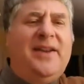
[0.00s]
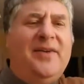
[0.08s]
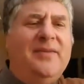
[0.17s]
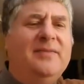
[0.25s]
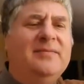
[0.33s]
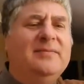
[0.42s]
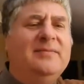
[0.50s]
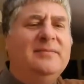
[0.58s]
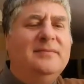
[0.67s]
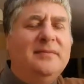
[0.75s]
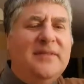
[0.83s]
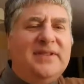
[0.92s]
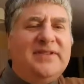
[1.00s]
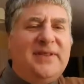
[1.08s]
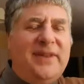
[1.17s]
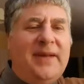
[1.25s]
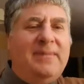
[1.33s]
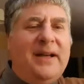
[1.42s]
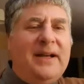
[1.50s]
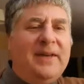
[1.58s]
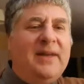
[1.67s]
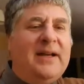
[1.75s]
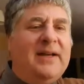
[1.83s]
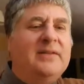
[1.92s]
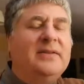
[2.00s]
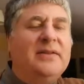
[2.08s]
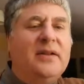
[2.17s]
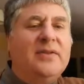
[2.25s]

you know, there's something about that